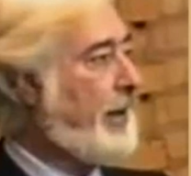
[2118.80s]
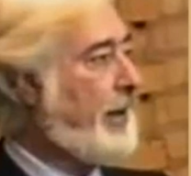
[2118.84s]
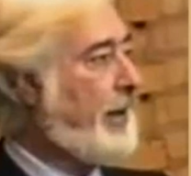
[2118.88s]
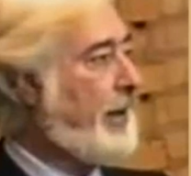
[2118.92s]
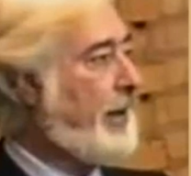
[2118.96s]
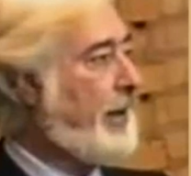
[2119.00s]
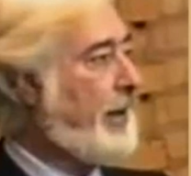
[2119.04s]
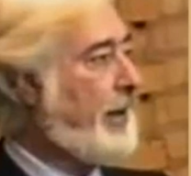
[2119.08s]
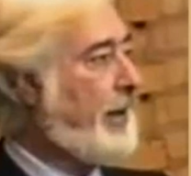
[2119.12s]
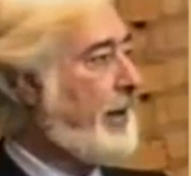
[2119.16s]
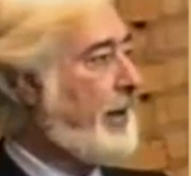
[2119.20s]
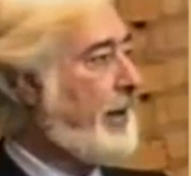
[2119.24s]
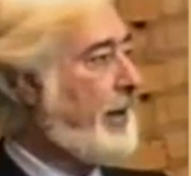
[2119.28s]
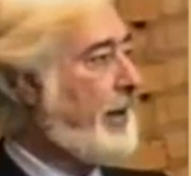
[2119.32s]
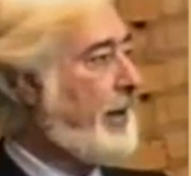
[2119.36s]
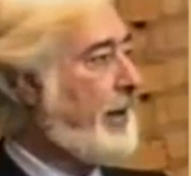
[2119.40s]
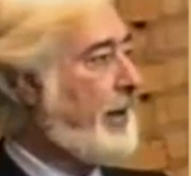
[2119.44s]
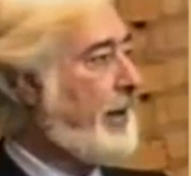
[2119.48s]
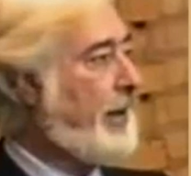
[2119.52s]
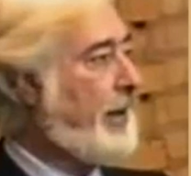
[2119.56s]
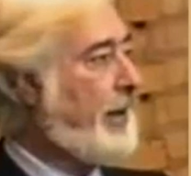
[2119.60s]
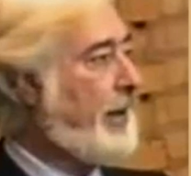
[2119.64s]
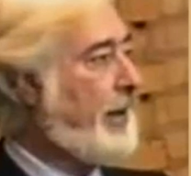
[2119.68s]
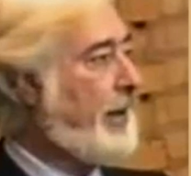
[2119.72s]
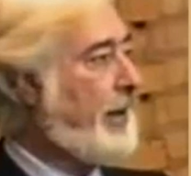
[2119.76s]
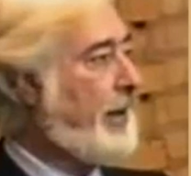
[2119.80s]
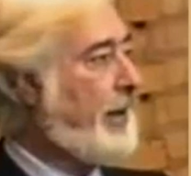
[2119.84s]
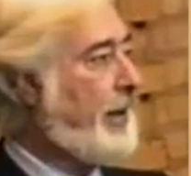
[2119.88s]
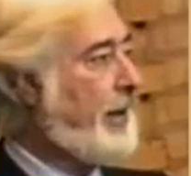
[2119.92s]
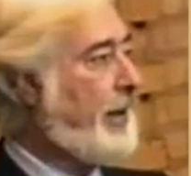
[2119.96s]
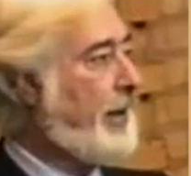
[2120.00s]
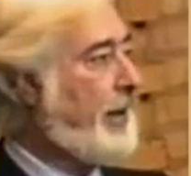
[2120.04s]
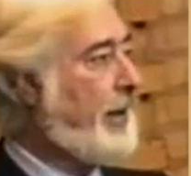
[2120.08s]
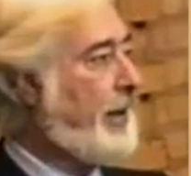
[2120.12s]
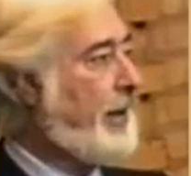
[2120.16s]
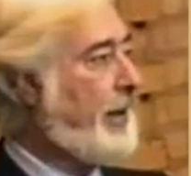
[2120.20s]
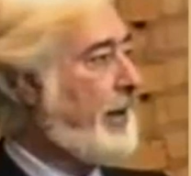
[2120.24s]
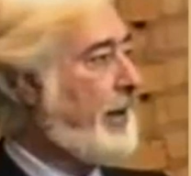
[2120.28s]

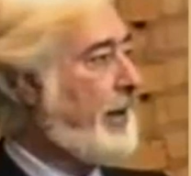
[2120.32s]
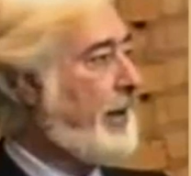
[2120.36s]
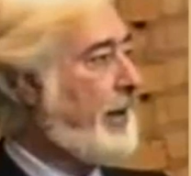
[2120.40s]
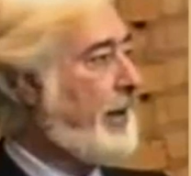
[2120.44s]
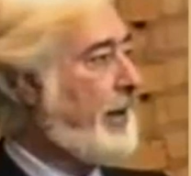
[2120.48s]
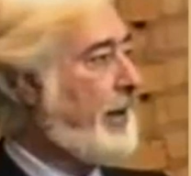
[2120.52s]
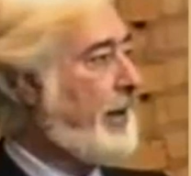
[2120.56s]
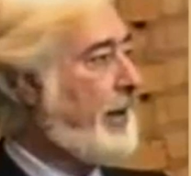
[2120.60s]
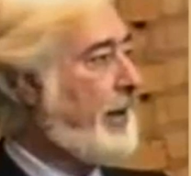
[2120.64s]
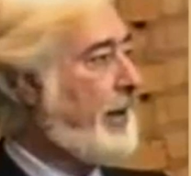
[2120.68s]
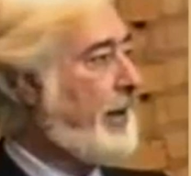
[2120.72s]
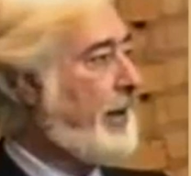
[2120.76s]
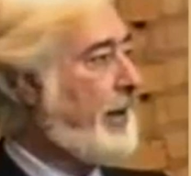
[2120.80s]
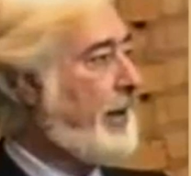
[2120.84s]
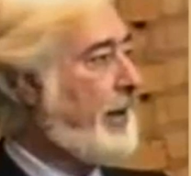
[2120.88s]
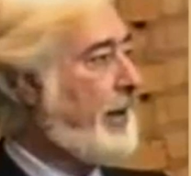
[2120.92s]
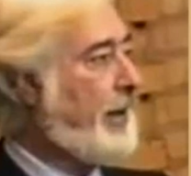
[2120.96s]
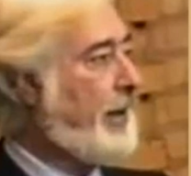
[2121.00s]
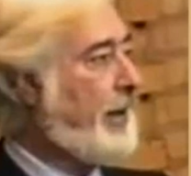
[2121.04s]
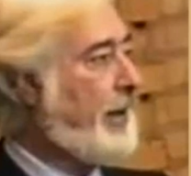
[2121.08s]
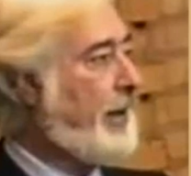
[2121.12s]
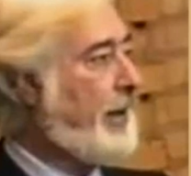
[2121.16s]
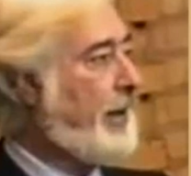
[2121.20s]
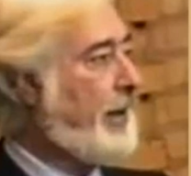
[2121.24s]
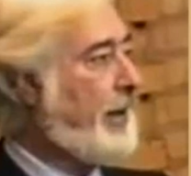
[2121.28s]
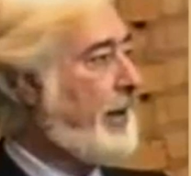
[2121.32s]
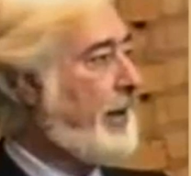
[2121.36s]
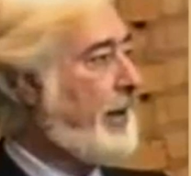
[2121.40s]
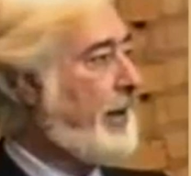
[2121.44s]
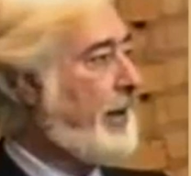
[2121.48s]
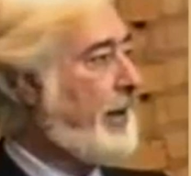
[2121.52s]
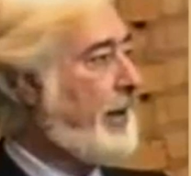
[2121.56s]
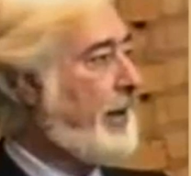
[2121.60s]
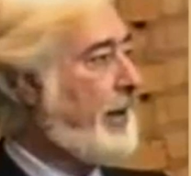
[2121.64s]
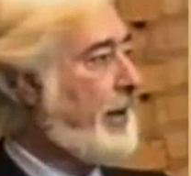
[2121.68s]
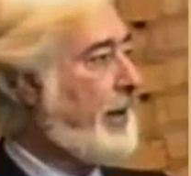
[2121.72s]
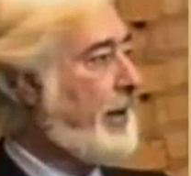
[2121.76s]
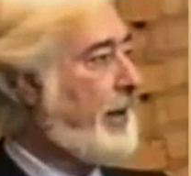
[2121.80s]

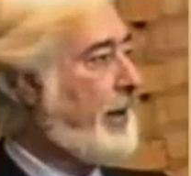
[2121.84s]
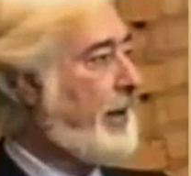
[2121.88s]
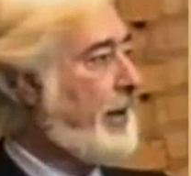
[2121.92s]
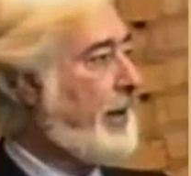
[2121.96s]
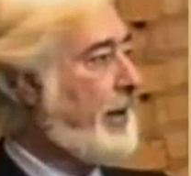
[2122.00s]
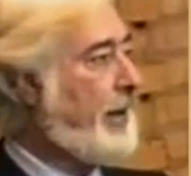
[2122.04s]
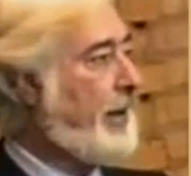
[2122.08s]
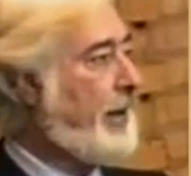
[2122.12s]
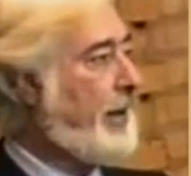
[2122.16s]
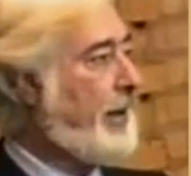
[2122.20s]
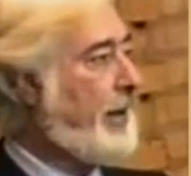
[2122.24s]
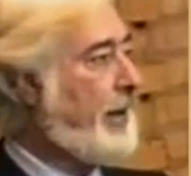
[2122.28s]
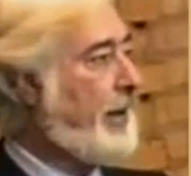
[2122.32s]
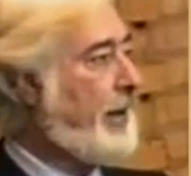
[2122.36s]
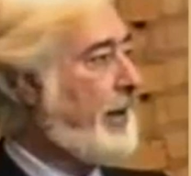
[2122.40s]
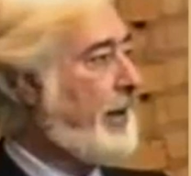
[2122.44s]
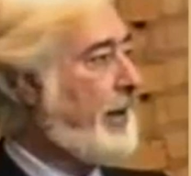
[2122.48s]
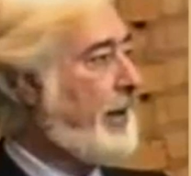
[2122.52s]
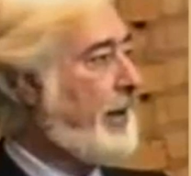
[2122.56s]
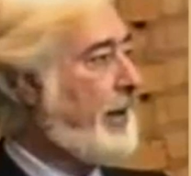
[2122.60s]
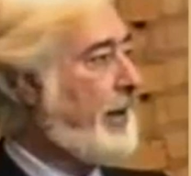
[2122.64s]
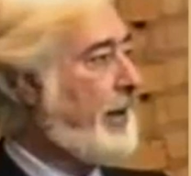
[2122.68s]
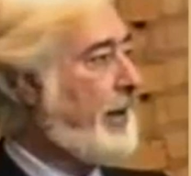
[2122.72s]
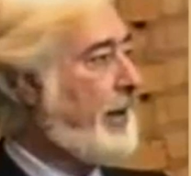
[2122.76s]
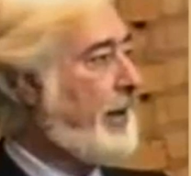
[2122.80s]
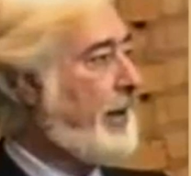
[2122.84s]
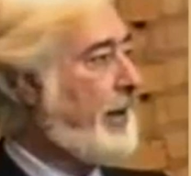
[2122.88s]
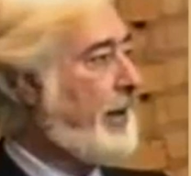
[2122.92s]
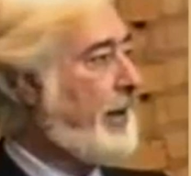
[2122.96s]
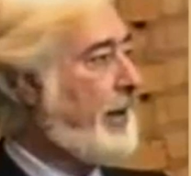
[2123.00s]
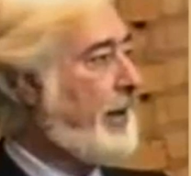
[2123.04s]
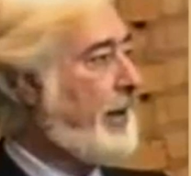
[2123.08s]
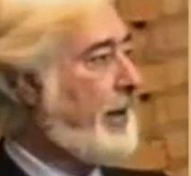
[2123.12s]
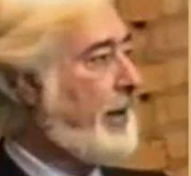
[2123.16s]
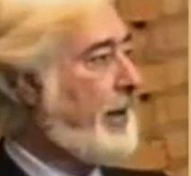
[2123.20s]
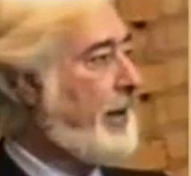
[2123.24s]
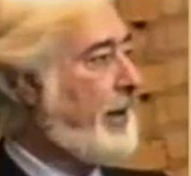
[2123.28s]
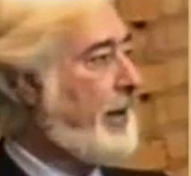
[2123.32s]

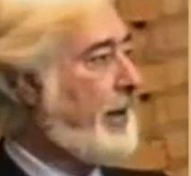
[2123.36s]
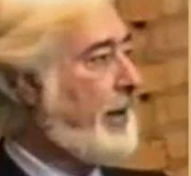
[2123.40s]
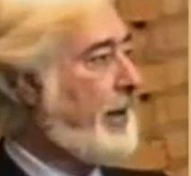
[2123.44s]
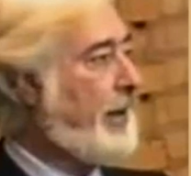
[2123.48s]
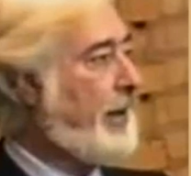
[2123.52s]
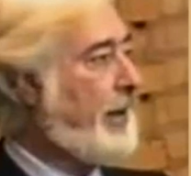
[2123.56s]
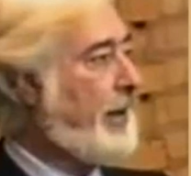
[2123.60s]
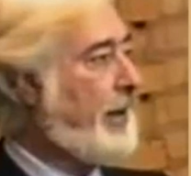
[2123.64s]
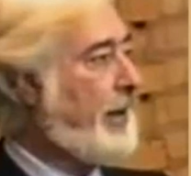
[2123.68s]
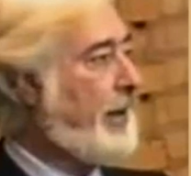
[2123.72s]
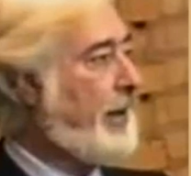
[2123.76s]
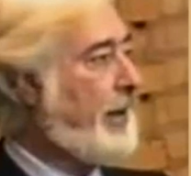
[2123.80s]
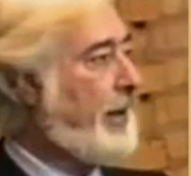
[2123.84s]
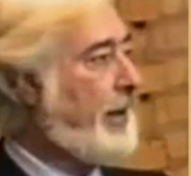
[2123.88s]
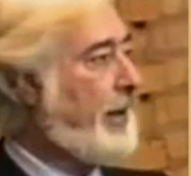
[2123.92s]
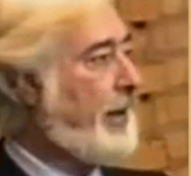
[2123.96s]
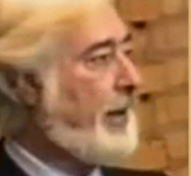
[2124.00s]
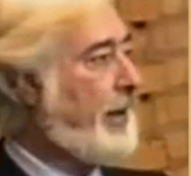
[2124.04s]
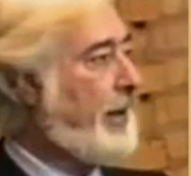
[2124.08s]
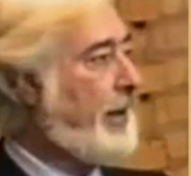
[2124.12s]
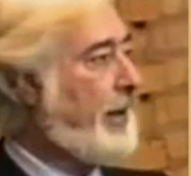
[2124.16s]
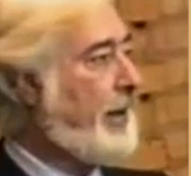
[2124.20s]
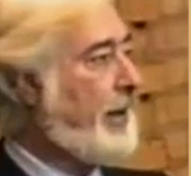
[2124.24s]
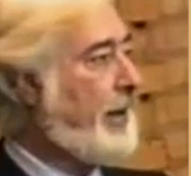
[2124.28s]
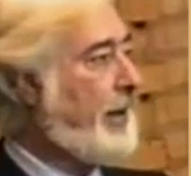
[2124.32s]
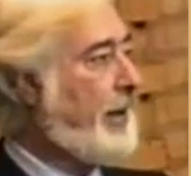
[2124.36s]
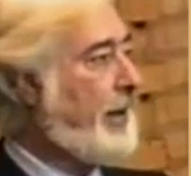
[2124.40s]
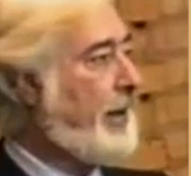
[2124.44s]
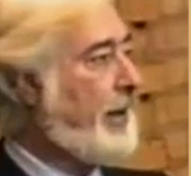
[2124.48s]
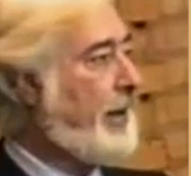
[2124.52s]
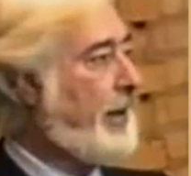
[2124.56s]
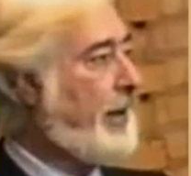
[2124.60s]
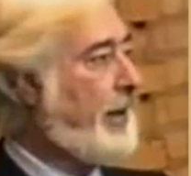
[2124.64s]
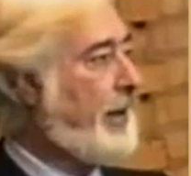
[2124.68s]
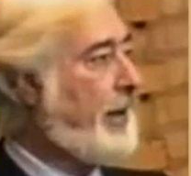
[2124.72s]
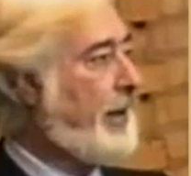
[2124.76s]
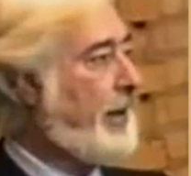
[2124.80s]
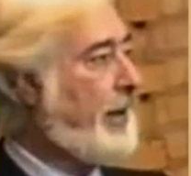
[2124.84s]

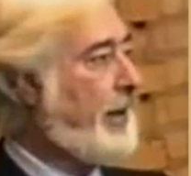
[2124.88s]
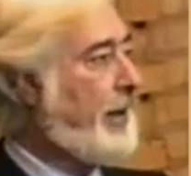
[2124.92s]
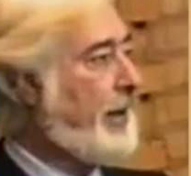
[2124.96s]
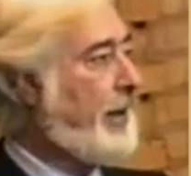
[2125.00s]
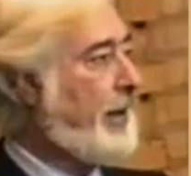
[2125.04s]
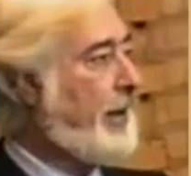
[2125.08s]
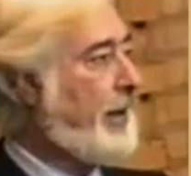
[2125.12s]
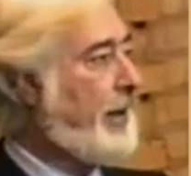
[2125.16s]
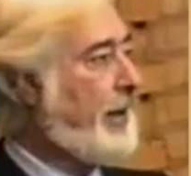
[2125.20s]
[no speech]